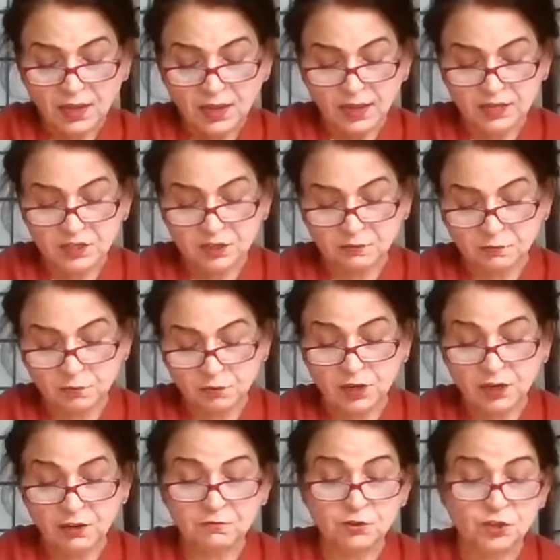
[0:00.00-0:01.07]
as if to
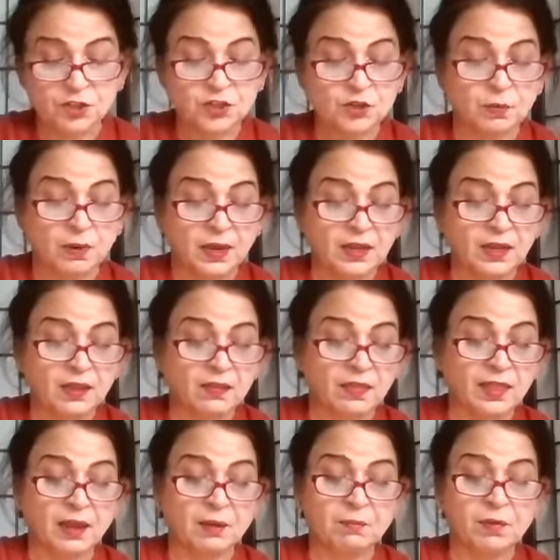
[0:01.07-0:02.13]
live just by
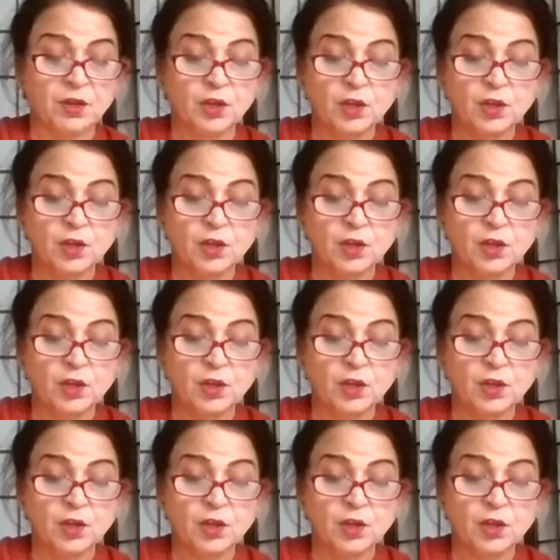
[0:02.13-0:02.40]
them,